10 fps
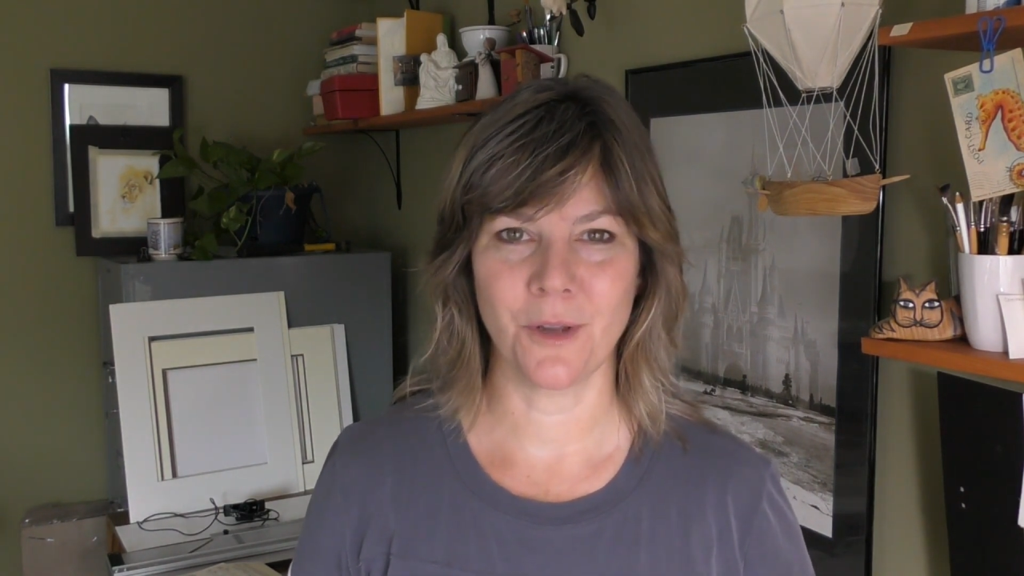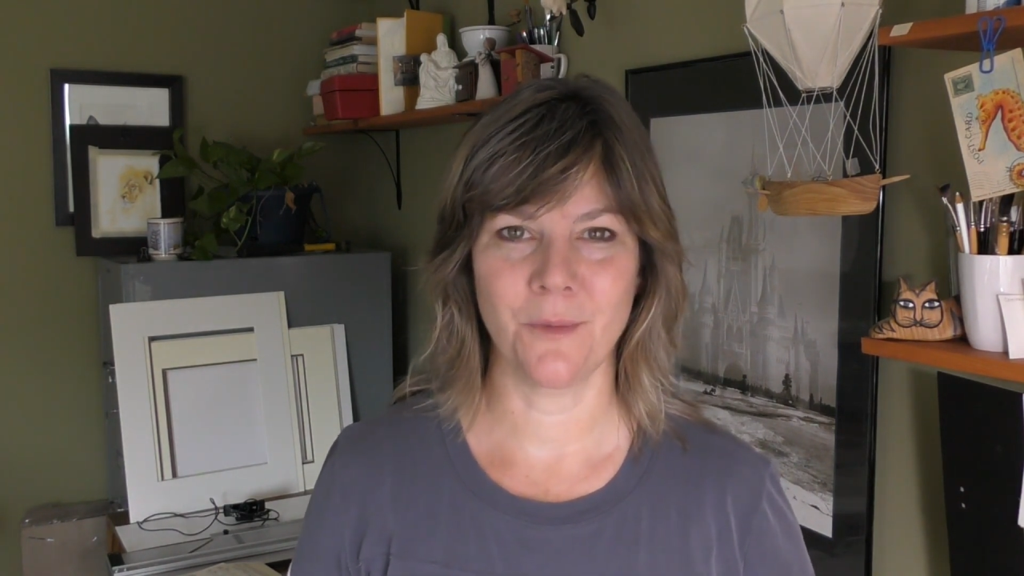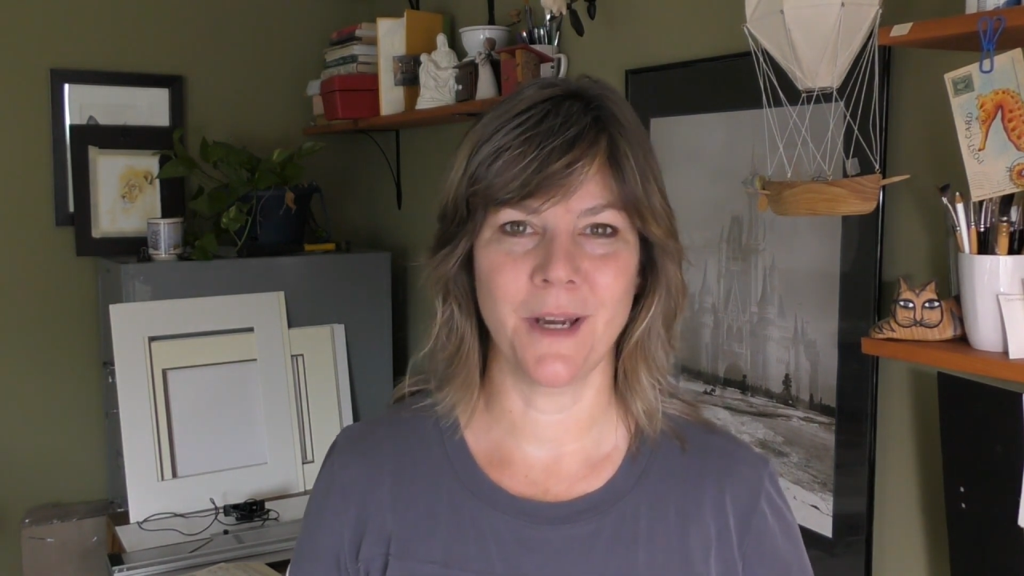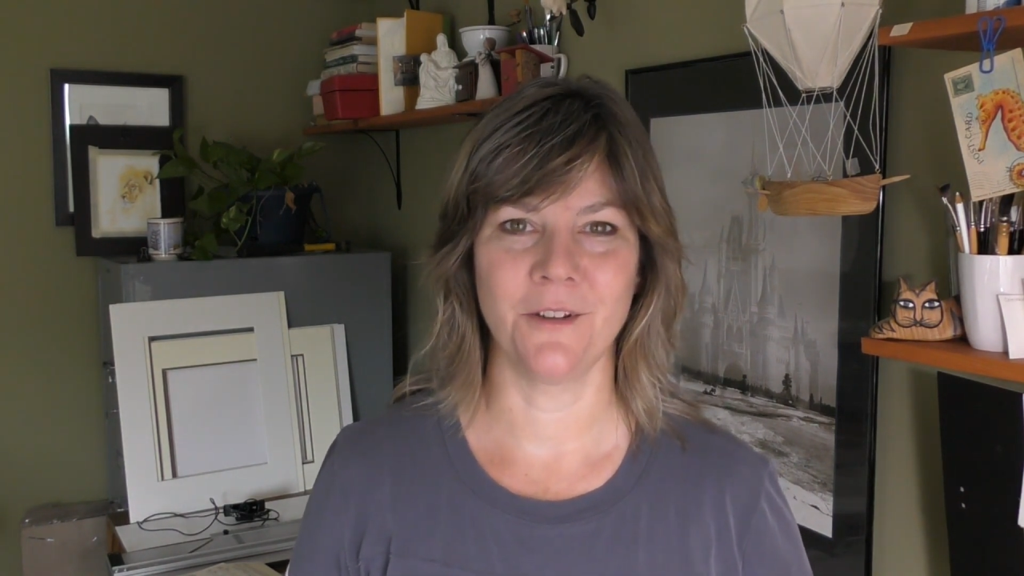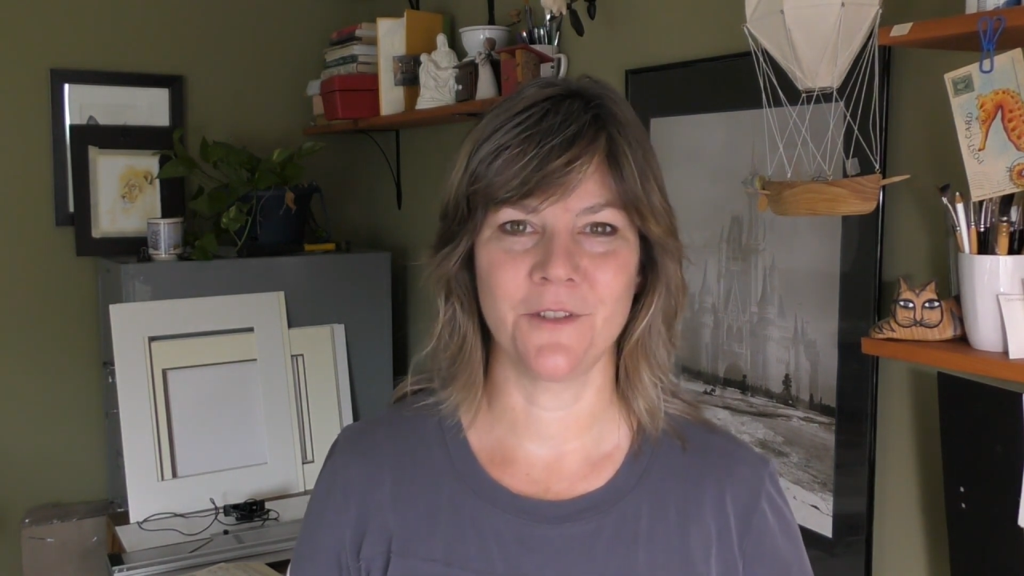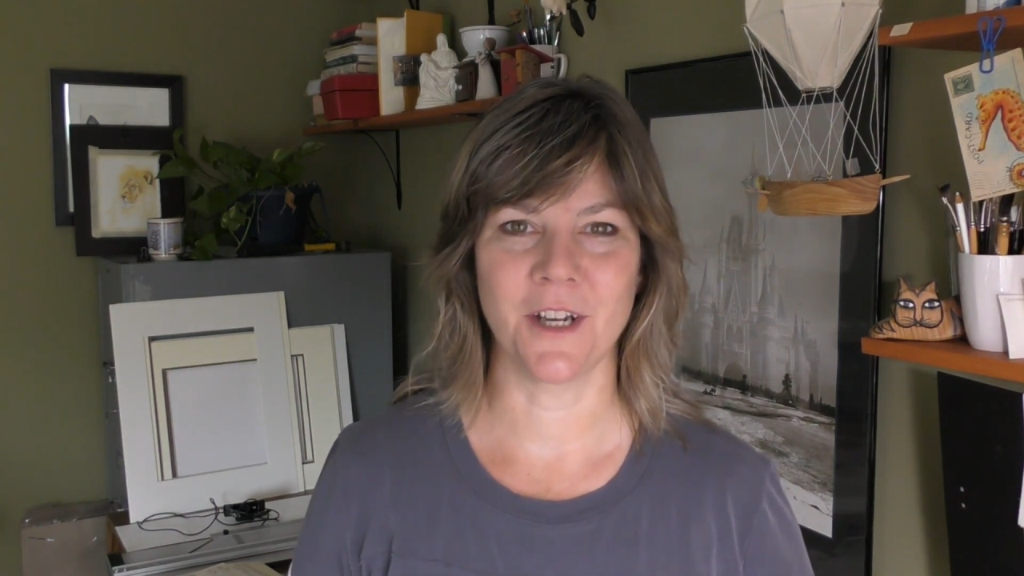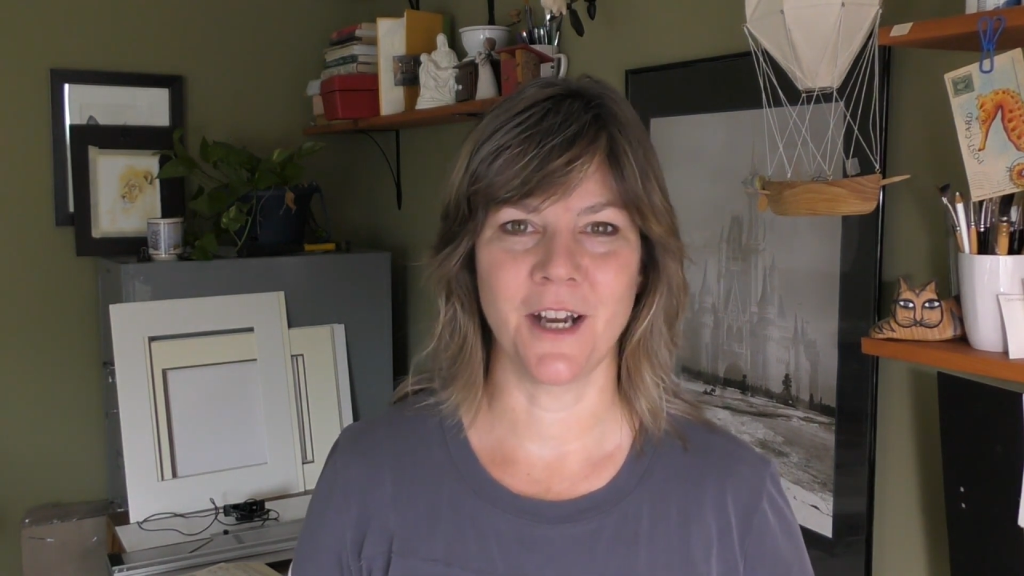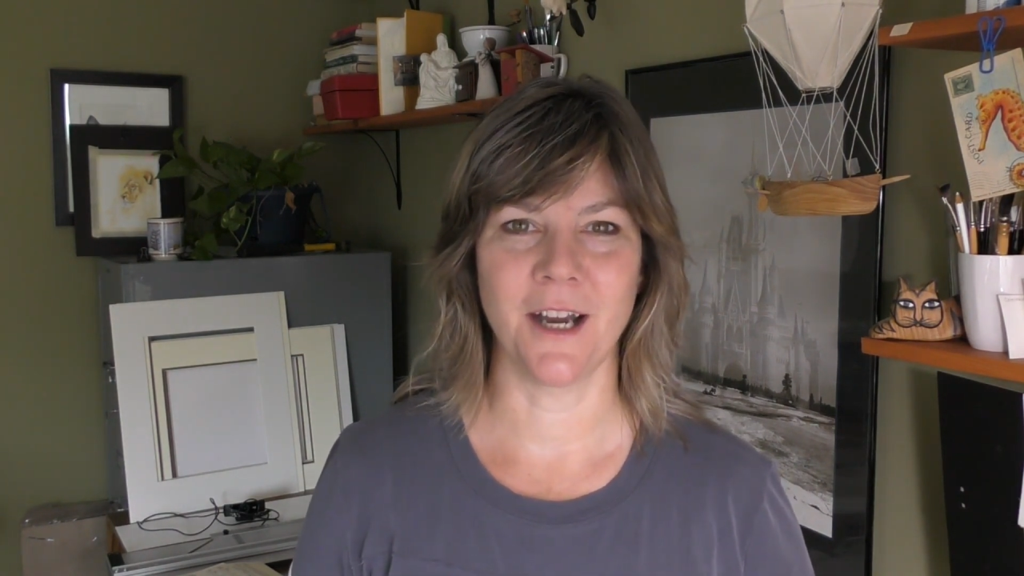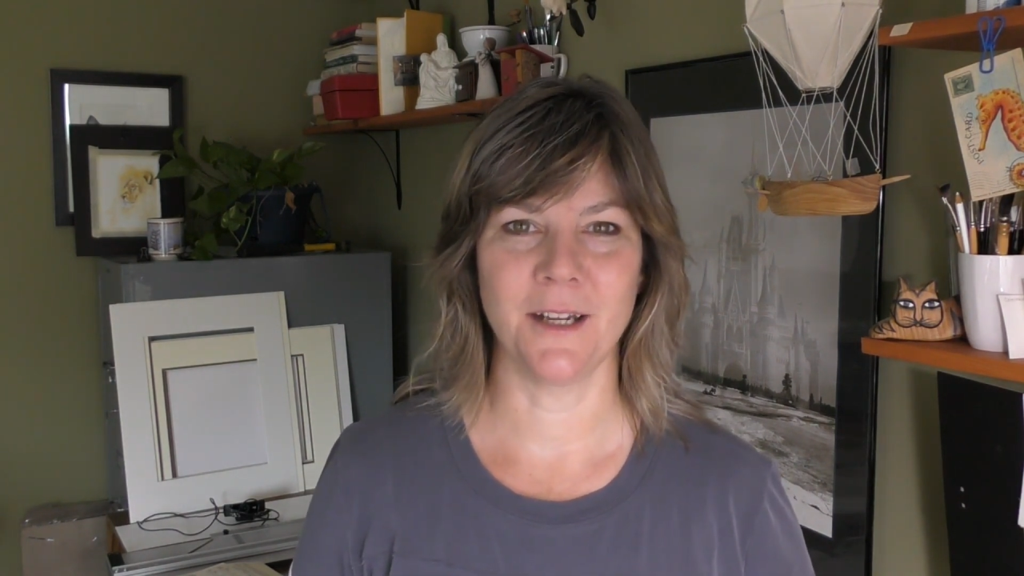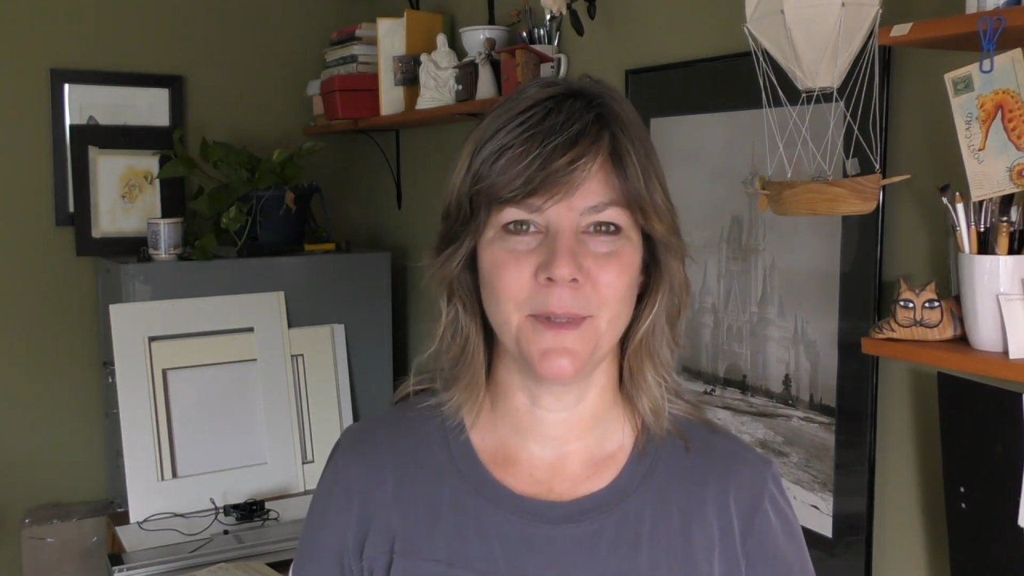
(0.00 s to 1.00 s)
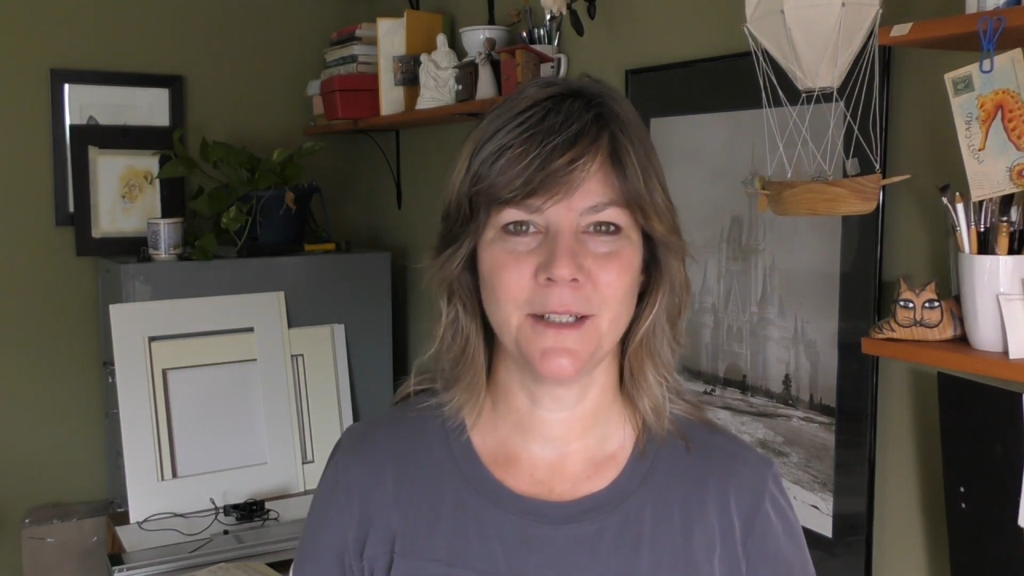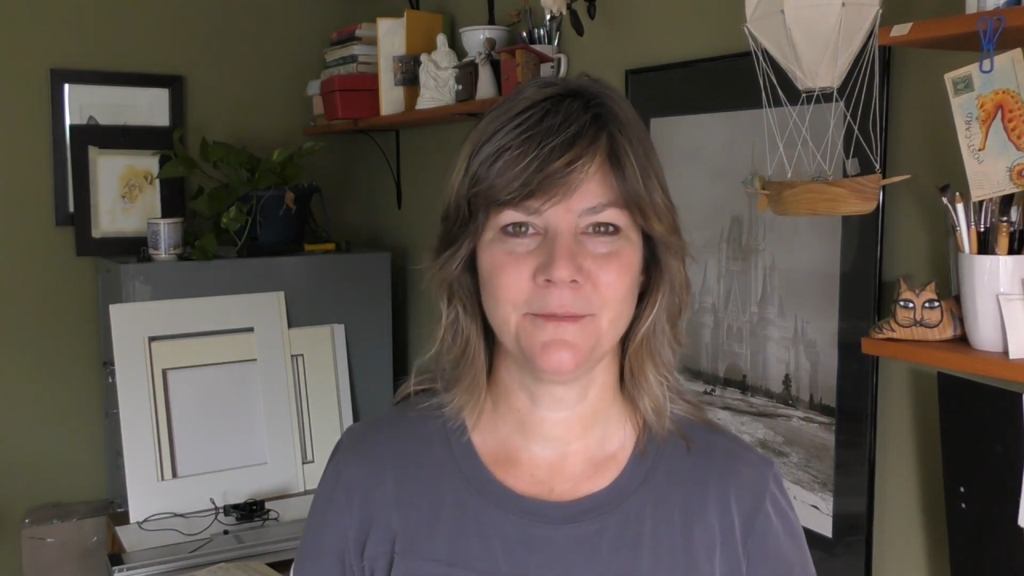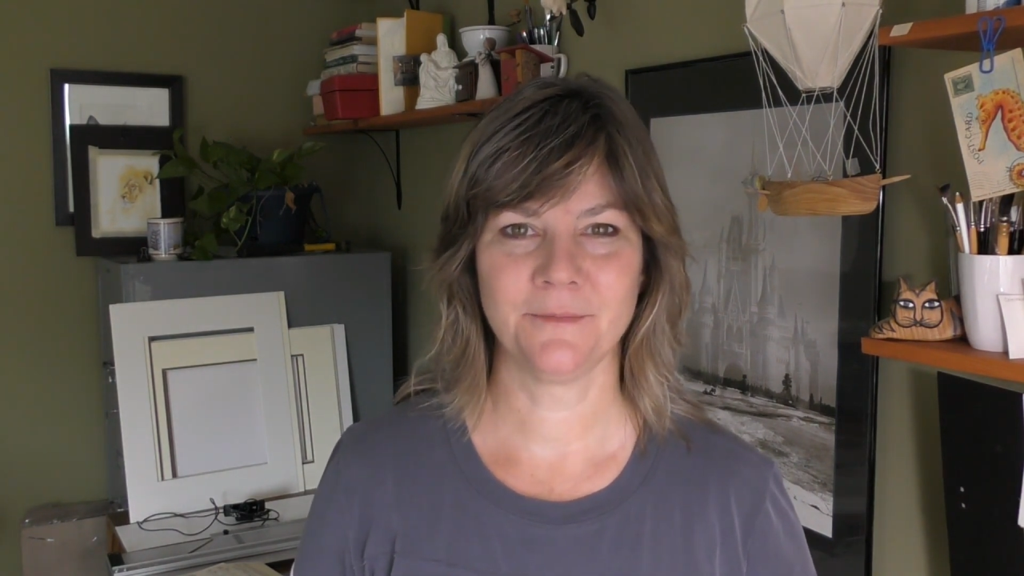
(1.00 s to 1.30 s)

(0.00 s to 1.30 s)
amount of time.